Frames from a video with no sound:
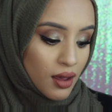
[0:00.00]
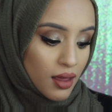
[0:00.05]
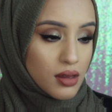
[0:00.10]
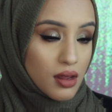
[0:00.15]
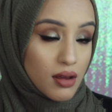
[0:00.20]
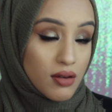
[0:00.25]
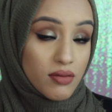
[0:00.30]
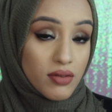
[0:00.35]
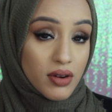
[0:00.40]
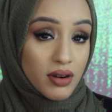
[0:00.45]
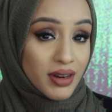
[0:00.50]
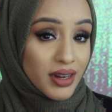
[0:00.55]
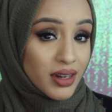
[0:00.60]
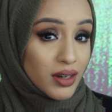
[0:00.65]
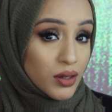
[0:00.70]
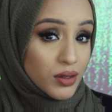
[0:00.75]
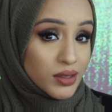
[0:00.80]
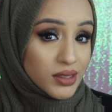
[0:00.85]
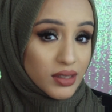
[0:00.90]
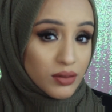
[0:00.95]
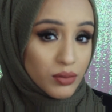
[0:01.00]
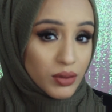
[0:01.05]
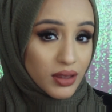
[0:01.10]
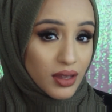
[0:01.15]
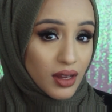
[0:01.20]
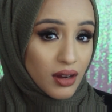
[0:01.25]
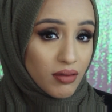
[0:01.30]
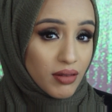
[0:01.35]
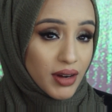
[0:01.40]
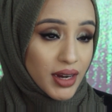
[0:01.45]
They're very inclusive with
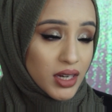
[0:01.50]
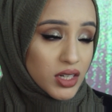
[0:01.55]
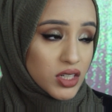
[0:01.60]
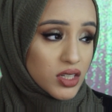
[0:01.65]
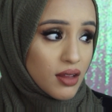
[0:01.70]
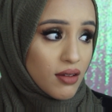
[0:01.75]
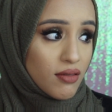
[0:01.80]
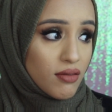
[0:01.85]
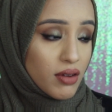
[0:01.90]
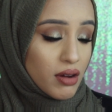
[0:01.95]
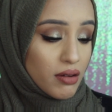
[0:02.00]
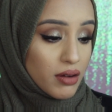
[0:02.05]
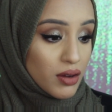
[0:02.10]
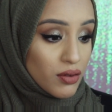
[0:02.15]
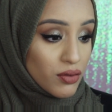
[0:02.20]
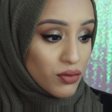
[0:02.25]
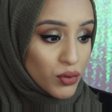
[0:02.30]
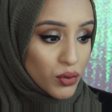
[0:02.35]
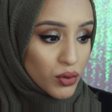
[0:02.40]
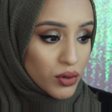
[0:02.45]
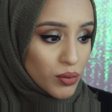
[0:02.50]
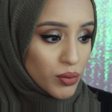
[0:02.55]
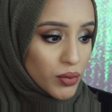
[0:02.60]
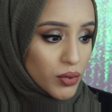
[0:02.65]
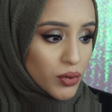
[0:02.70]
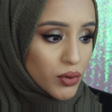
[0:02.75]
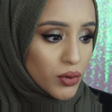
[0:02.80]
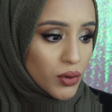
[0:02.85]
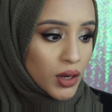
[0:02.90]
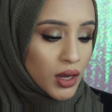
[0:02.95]
their range, they're very
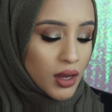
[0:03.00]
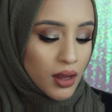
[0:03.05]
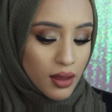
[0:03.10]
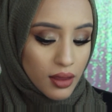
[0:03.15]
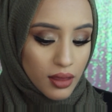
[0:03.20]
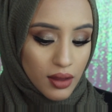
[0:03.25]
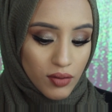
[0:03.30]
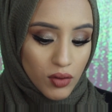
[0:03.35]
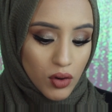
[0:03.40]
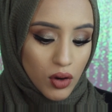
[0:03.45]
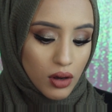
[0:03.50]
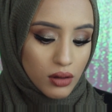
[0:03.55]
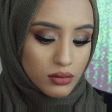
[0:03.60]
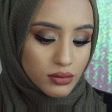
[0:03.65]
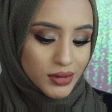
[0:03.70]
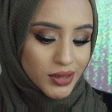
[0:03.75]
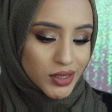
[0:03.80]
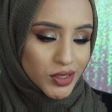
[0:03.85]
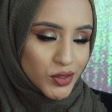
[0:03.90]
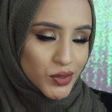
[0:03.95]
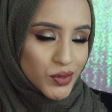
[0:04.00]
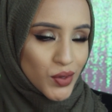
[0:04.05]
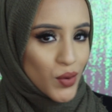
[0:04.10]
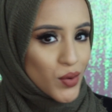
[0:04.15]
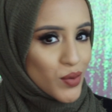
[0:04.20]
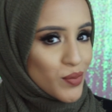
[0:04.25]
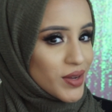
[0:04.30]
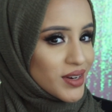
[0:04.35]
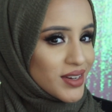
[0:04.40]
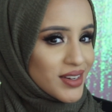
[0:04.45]
affordable, they've got
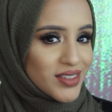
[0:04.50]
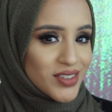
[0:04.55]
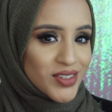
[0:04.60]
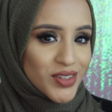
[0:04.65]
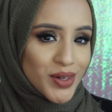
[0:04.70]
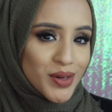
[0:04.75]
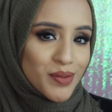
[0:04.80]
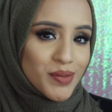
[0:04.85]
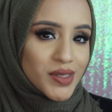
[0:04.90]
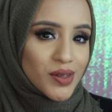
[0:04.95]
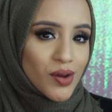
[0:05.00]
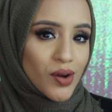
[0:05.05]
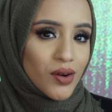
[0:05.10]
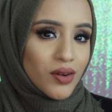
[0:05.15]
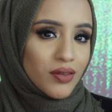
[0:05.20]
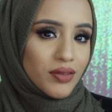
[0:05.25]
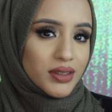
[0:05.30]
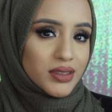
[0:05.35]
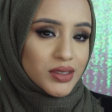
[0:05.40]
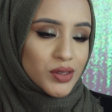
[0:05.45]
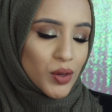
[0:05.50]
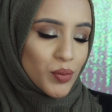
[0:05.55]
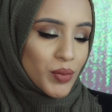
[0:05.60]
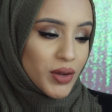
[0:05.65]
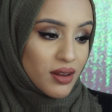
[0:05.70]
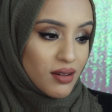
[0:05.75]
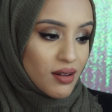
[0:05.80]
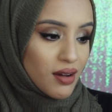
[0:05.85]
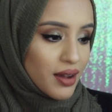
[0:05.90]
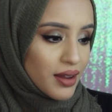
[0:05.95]
so many dupes of so
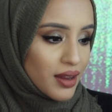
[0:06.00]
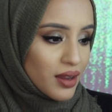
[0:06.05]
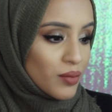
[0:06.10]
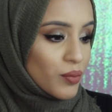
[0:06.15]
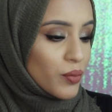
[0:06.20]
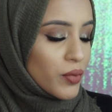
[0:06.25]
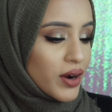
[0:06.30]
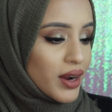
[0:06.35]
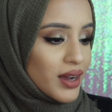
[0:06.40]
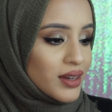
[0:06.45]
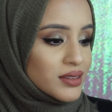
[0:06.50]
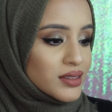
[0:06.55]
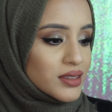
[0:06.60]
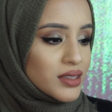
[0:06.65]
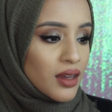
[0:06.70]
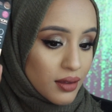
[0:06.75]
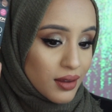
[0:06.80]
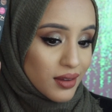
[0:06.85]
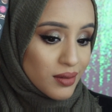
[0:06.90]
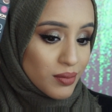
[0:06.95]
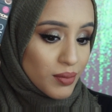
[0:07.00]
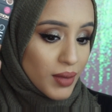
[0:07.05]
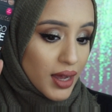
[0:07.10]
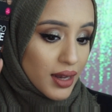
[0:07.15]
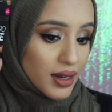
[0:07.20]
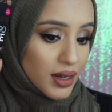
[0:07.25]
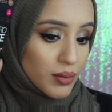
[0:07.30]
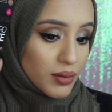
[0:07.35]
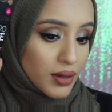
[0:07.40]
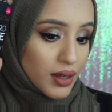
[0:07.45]
many high-end brands. This
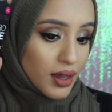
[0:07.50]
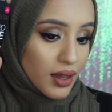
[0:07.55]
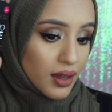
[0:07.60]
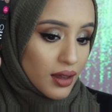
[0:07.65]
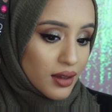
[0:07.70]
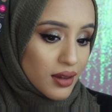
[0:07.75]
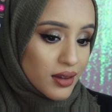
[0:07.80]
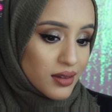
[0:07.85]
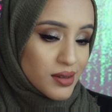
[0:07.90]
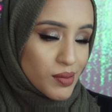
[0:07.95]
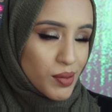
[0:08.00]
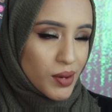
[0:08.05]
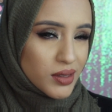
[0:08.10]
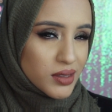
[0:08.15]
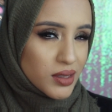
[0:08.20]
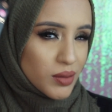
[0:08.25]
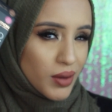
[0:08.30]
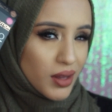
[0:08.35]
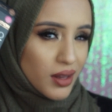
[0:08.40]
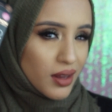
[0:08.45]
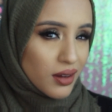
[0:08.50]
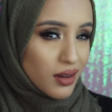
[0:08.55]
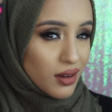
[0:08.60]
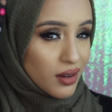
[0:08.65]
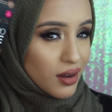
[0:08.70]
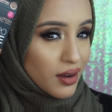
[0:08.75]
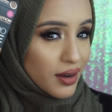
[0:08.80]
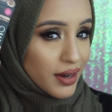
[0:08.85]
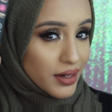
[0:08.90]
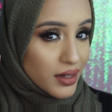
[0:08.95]
matte lip kit is supposed to be like a
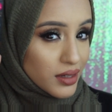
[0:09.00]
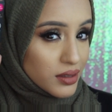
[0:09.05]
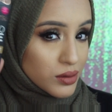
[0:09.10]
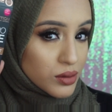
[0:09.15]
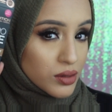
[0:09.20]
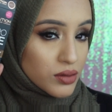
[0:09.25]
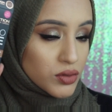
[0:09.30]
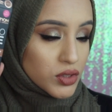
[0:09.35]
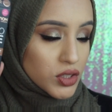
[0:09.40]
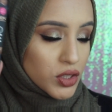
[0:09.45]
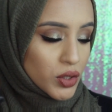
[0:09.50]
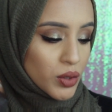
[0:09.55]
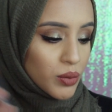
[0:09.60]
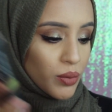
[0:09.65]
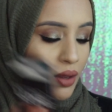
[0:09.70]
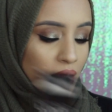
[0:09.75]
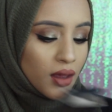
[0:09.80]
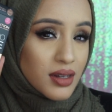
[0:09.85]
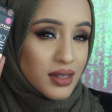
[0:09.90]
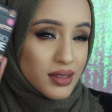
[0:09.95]
Kylie sort of dupe.